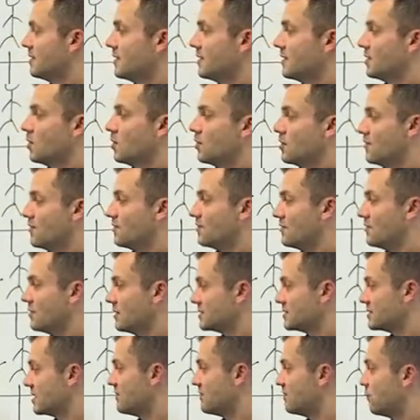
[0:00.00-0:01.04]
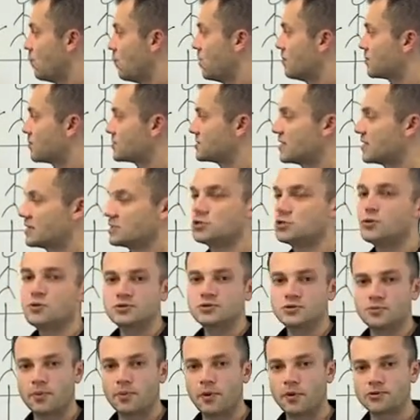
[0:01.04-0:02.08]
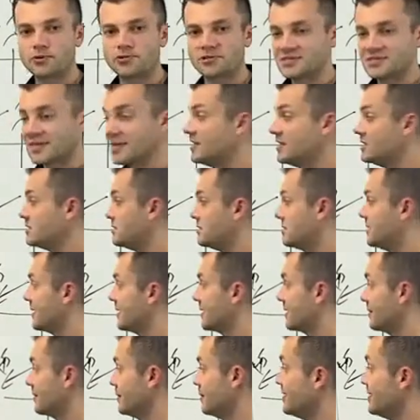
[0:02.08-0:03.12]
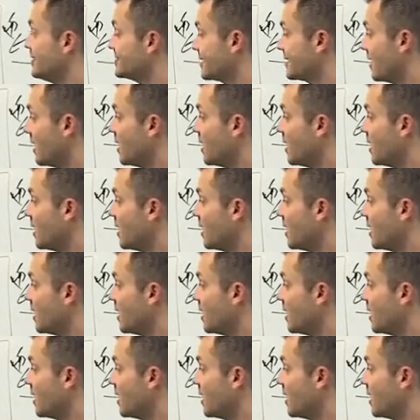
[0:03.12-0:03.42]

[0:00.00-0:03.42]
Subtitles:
you know, if let's say if 1% is going to purchase, I need to get at least